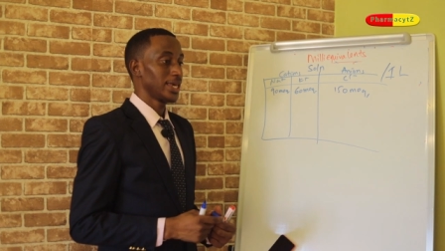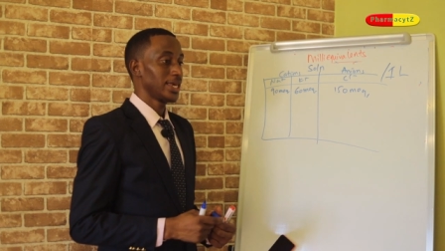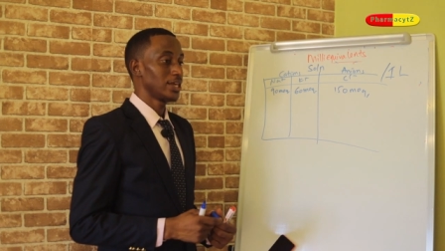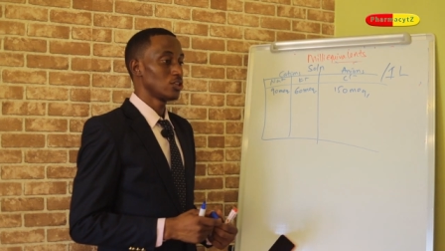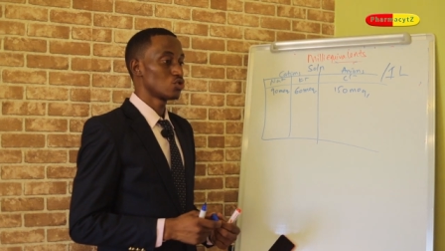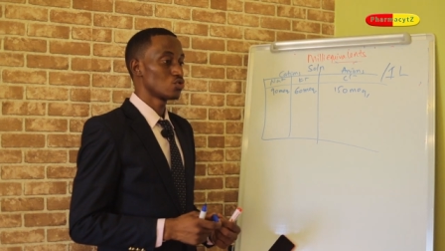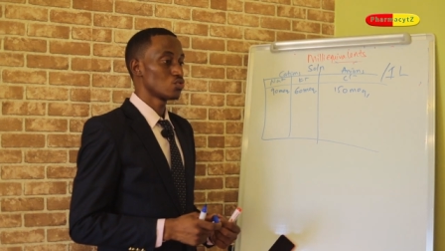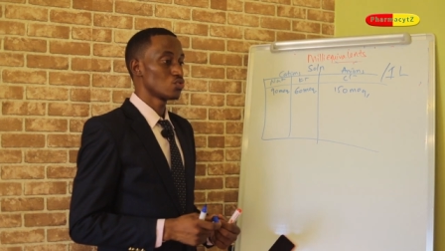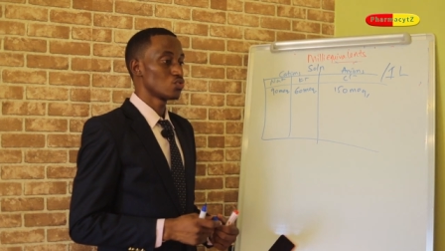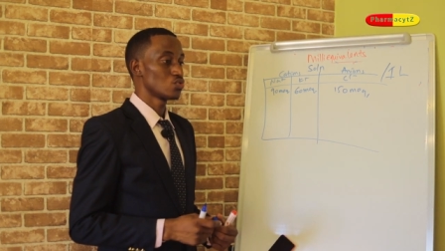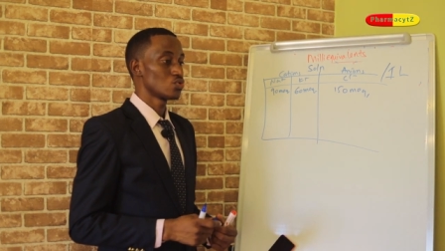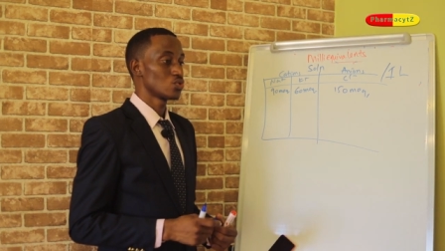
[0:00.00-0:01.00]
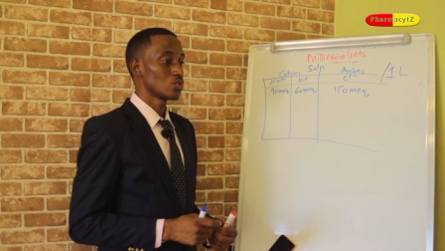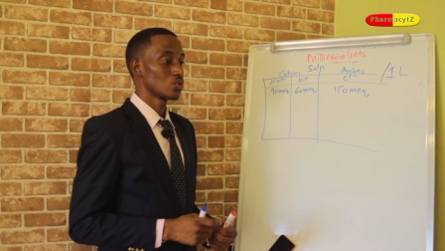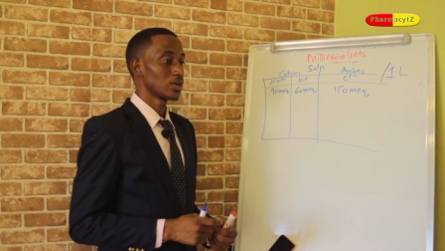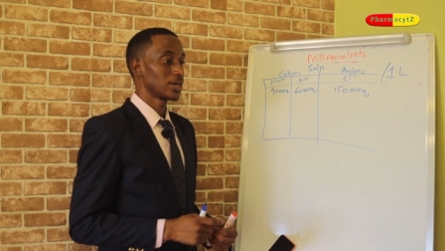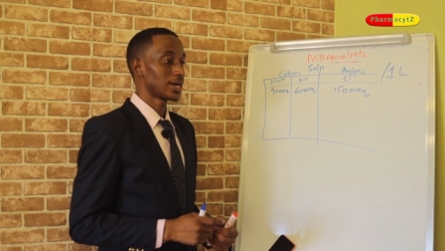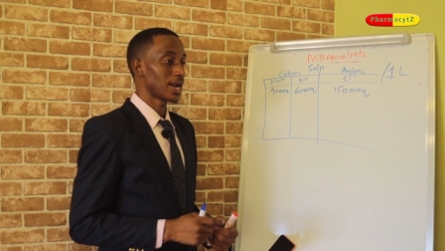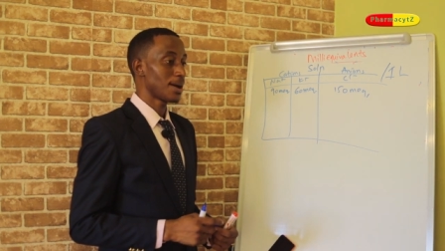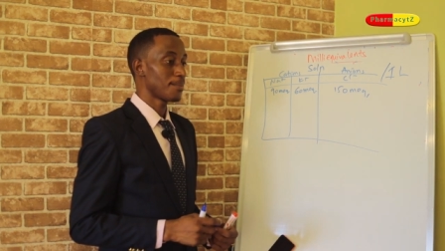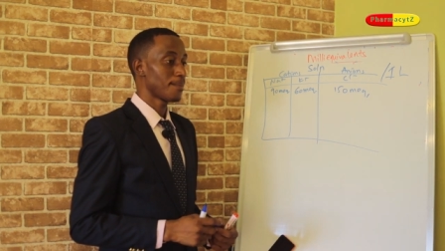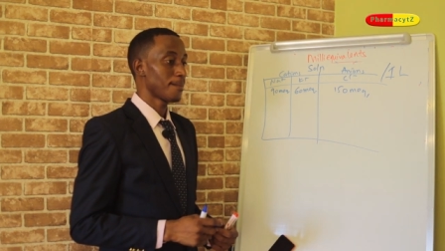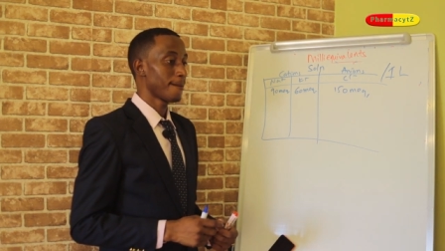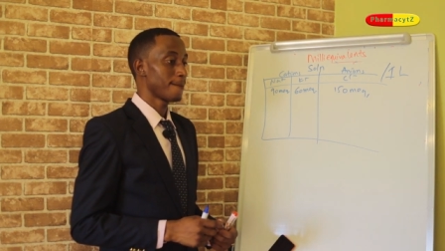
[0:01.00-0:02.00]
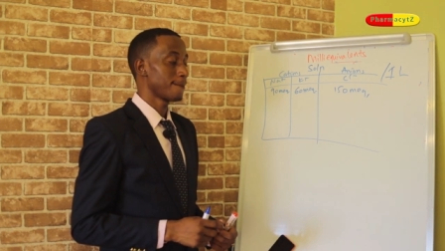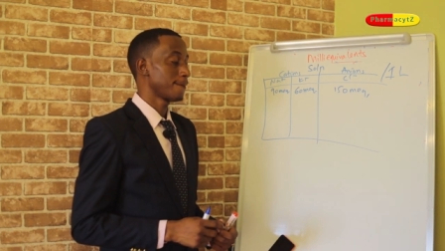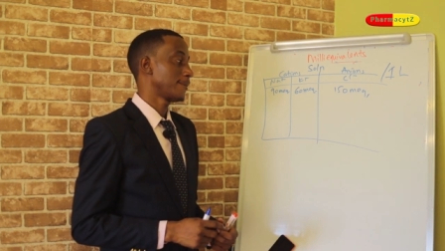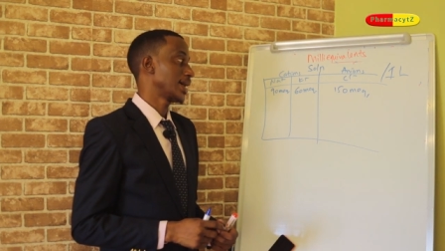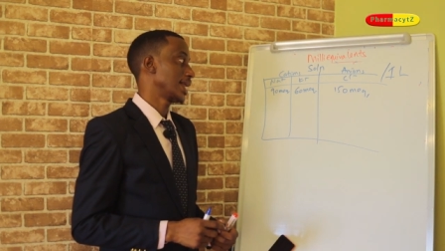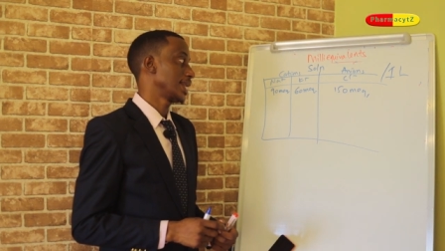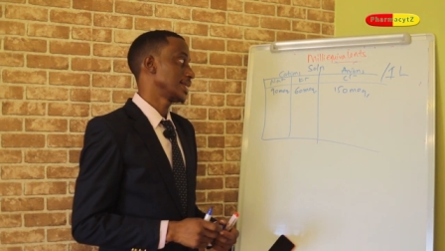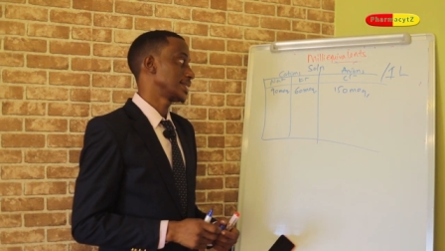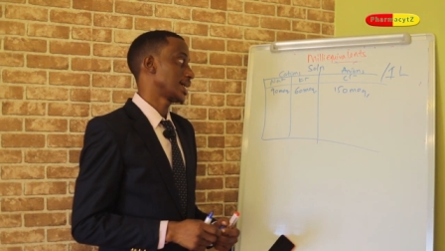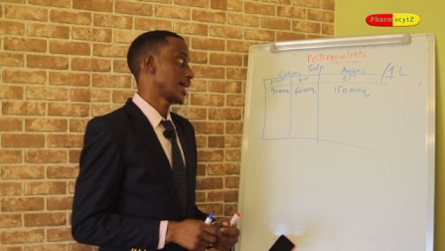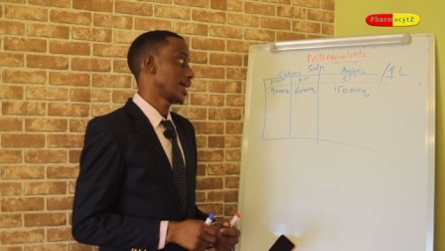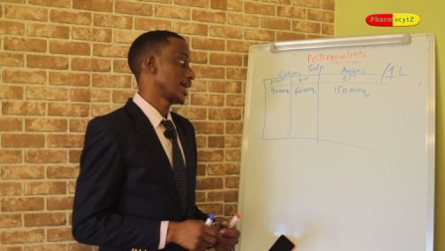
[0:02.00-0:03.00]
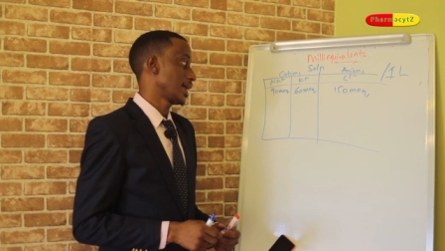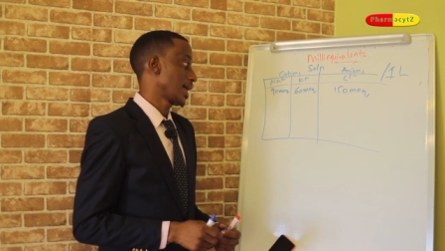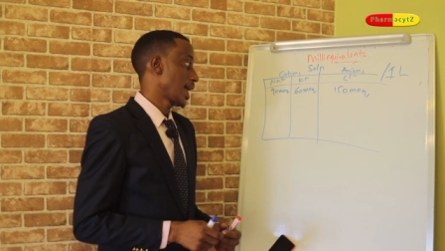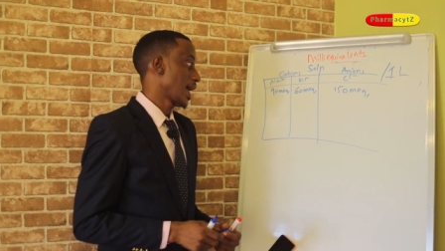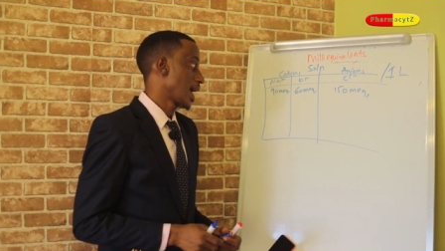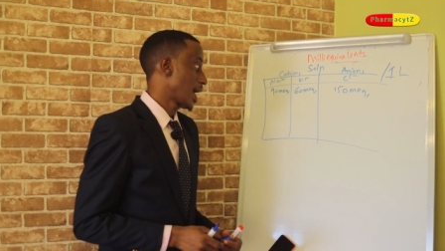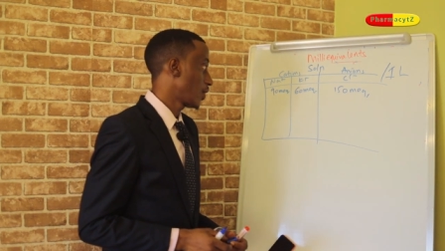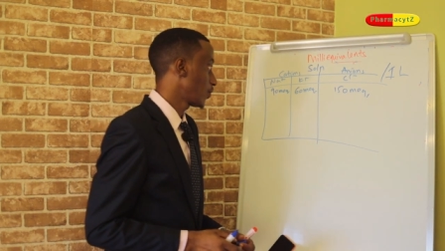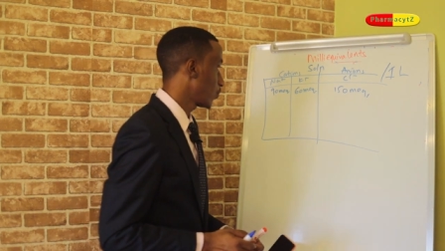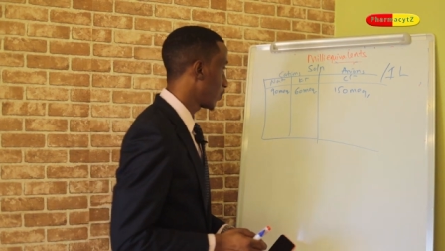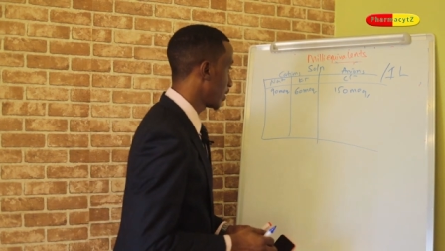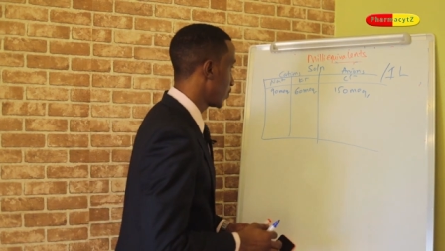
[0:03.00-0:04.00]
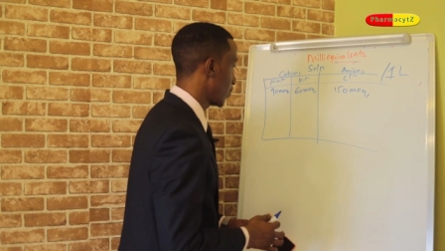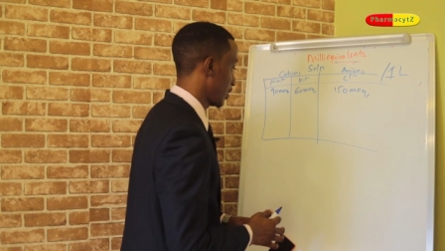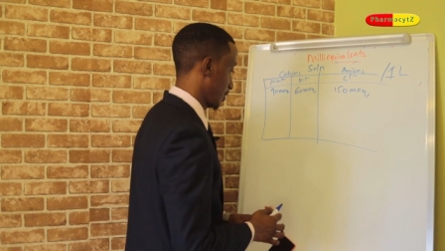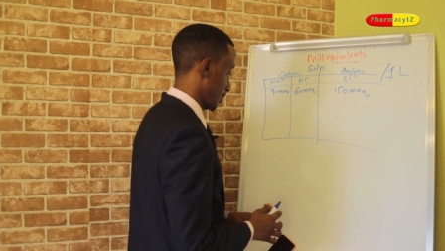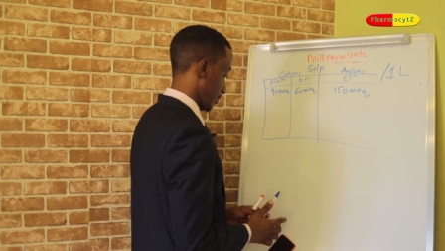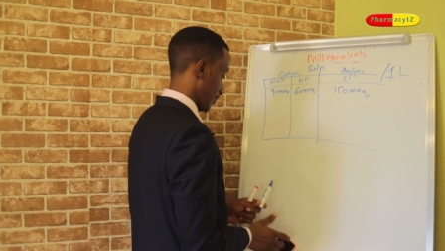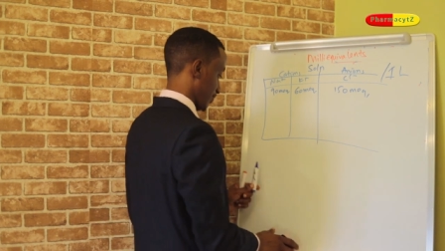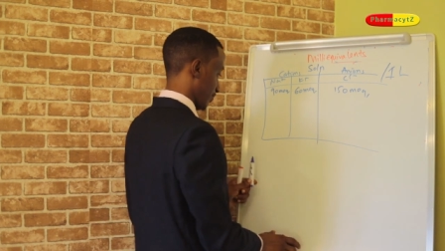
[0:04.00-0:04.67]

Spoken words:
into gram per liter. How do we do it?